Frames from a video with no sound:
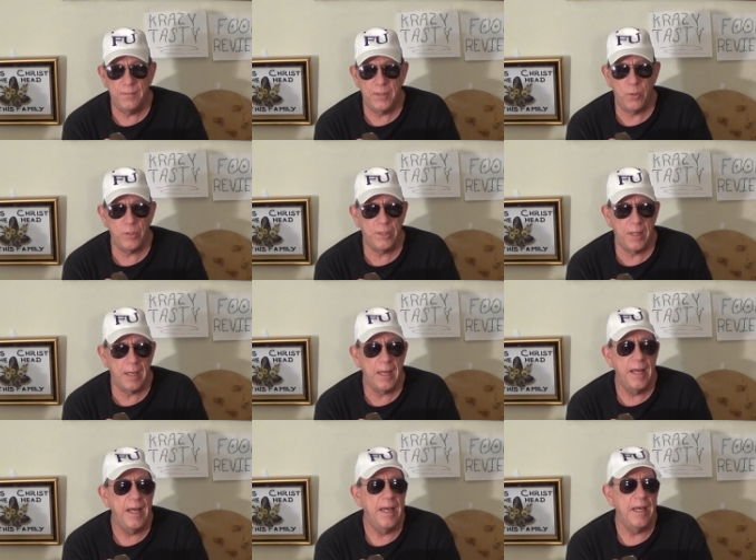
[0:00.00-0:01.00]
No, it's not.
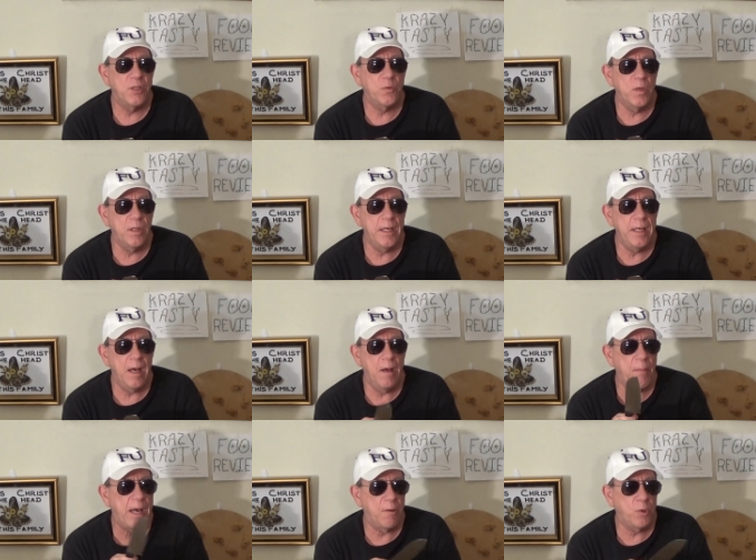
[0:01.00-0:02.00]
It's really
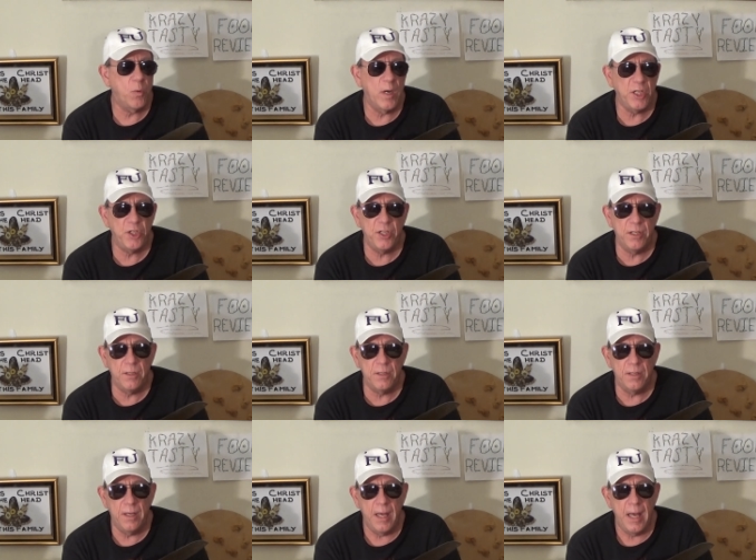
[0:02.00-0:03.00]
about
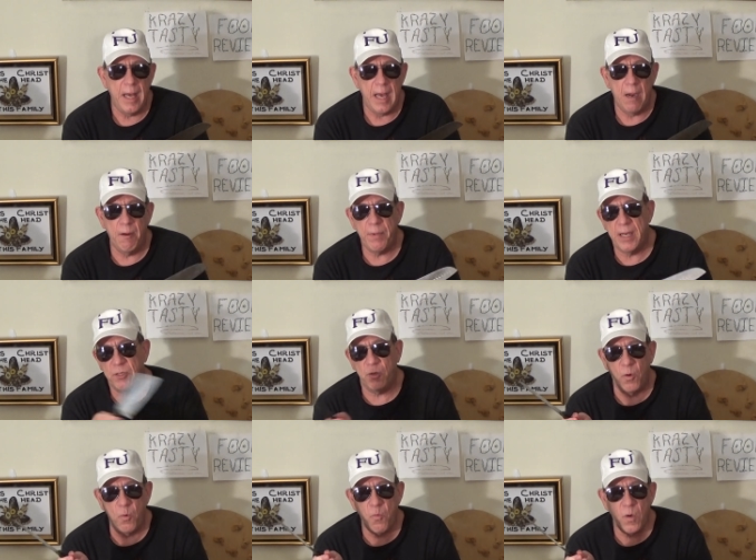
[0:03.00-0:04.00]
questions. Everybody's
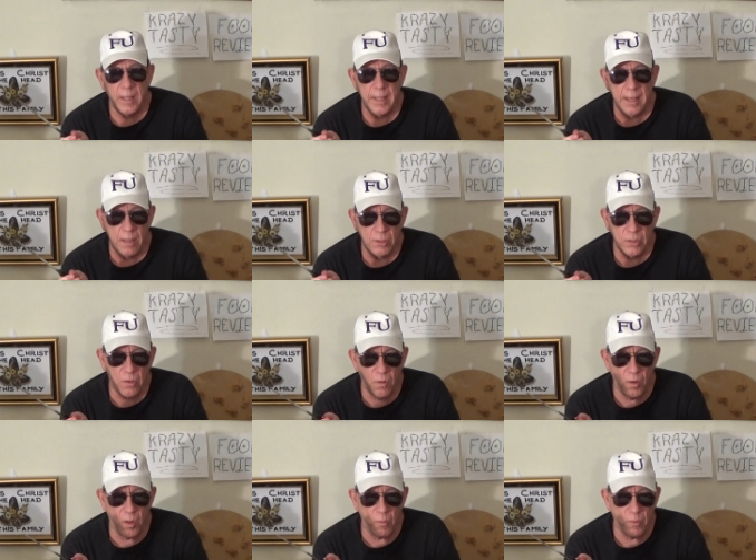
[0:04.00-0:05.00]
going, what the hell's
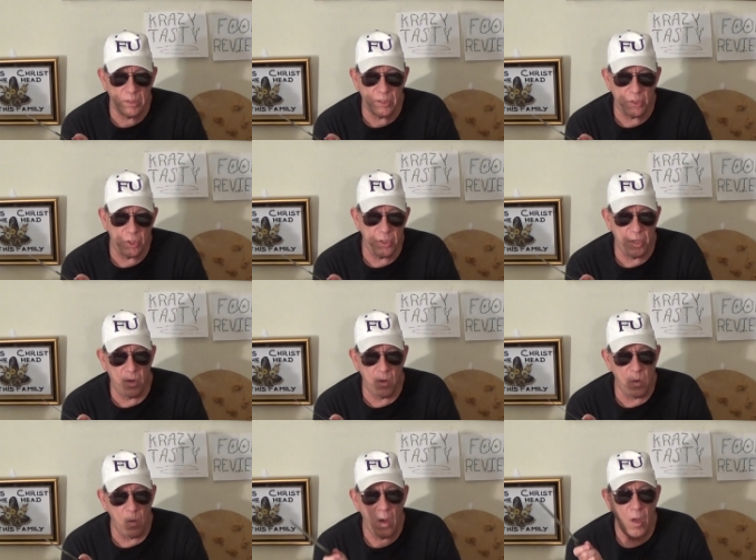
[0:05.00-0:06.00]
going on with the
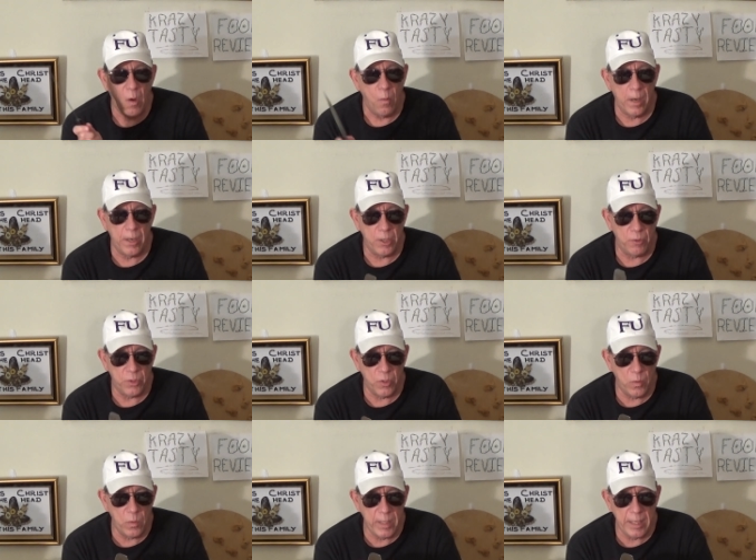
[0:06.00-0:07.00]
show? What are you
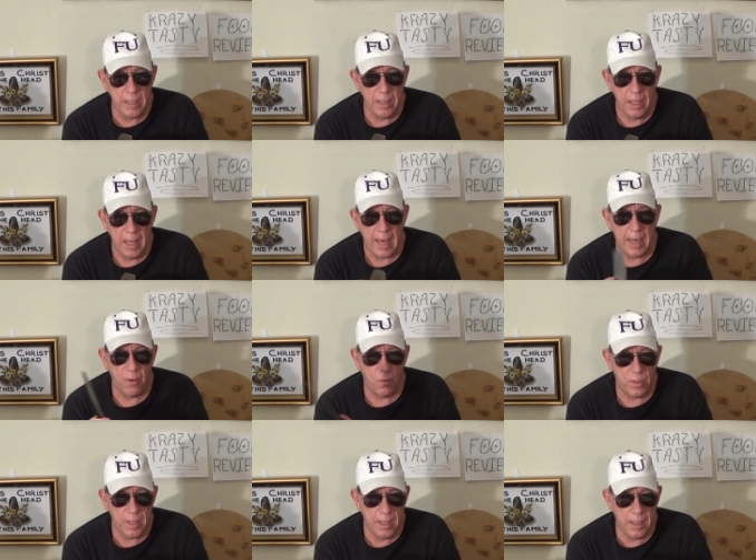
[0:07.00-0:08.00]
doing? I
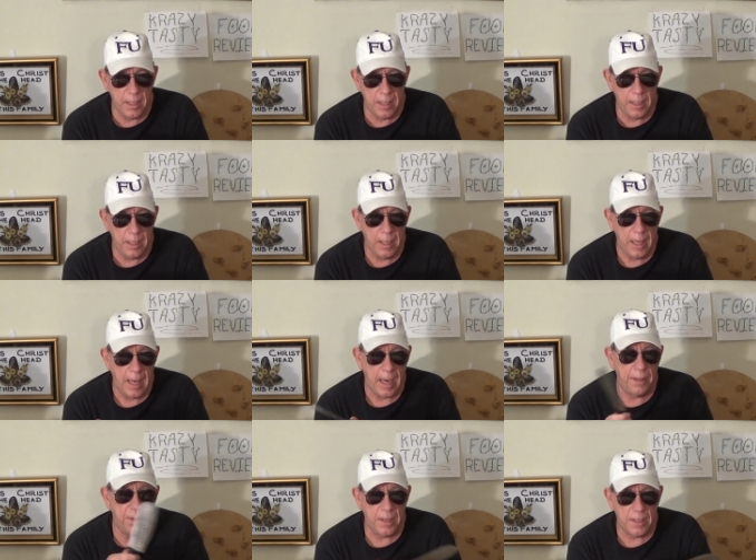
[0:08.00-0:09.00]
don't get it.
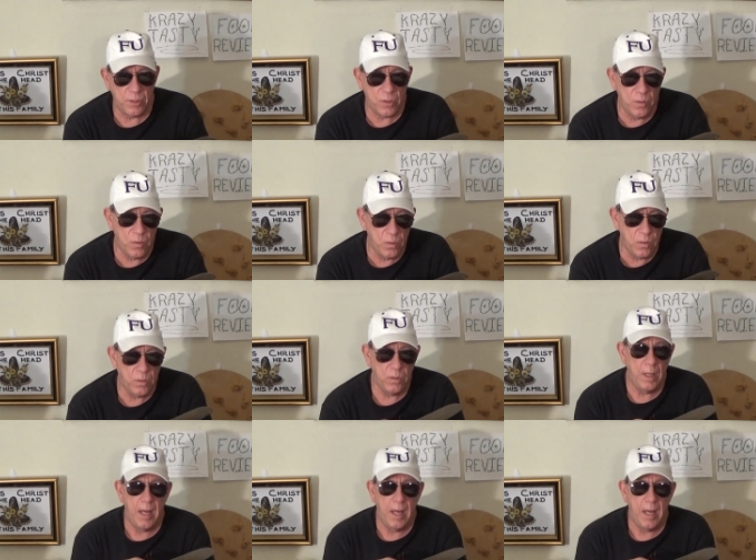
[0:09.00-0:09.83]
I think it's cool.